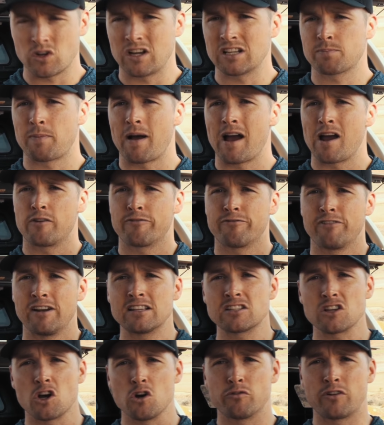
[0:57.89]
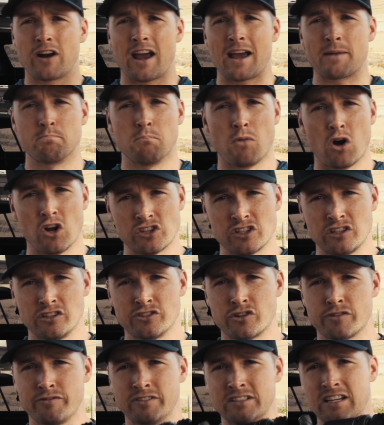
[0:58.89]
to us by our friends over at Modular
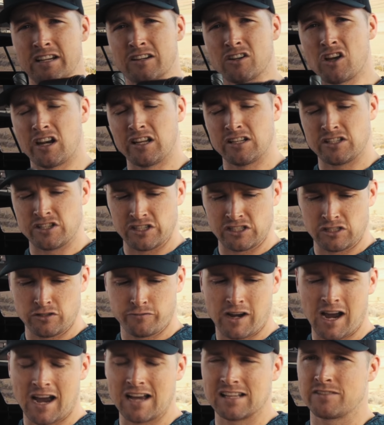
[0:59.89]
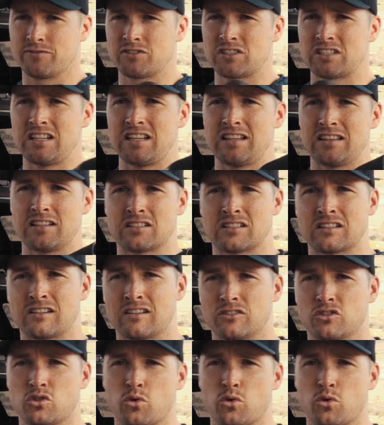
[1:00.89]
Driven Technologies. You guys have seen this little